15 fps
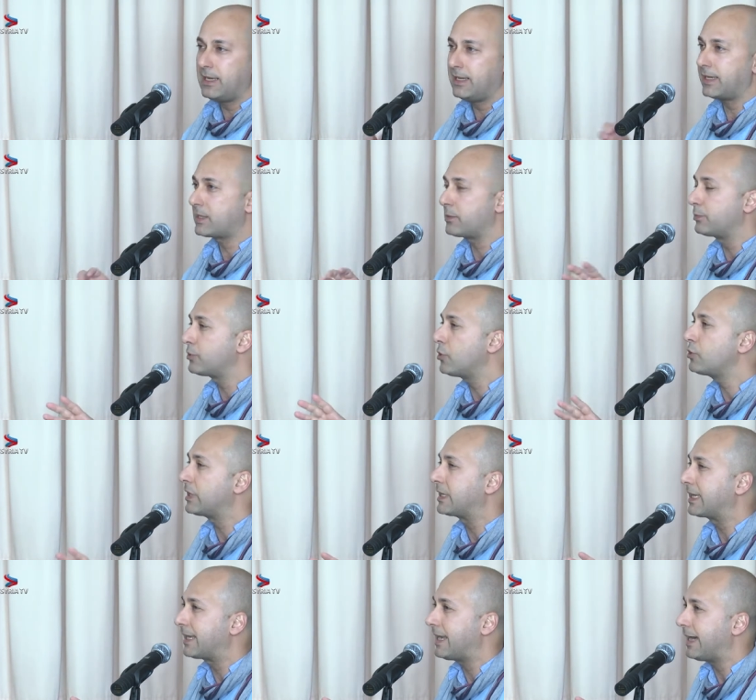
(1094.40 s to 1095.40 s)
like a
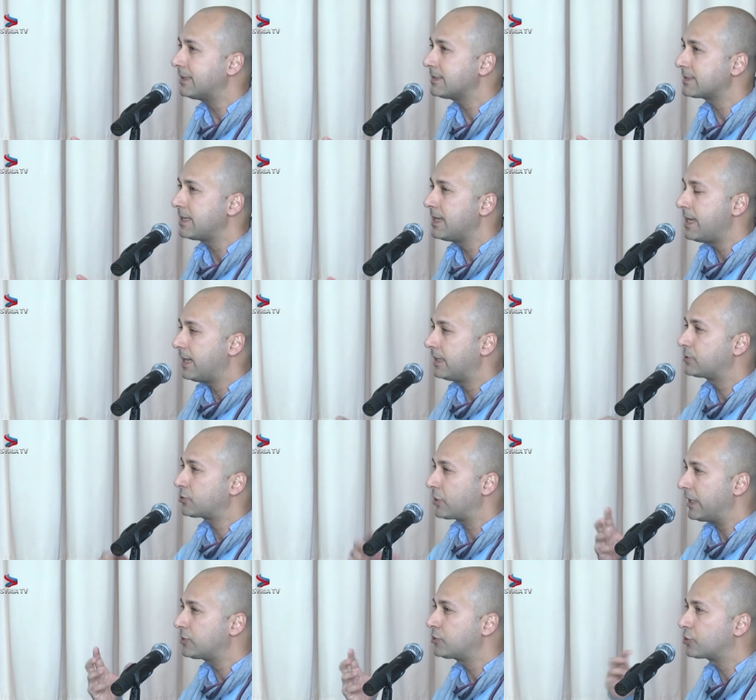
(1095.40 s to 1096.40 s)
broken glass, and
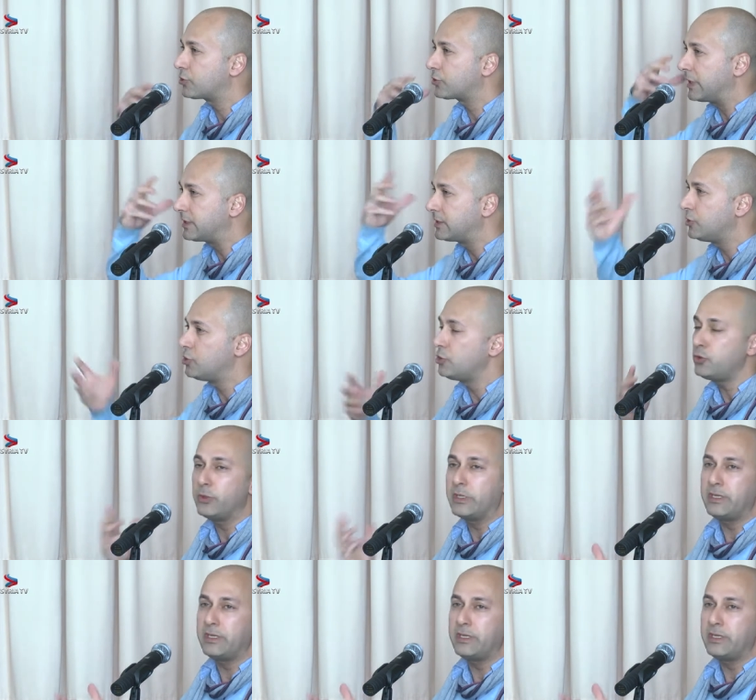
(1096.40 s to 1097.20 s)
trying to create a new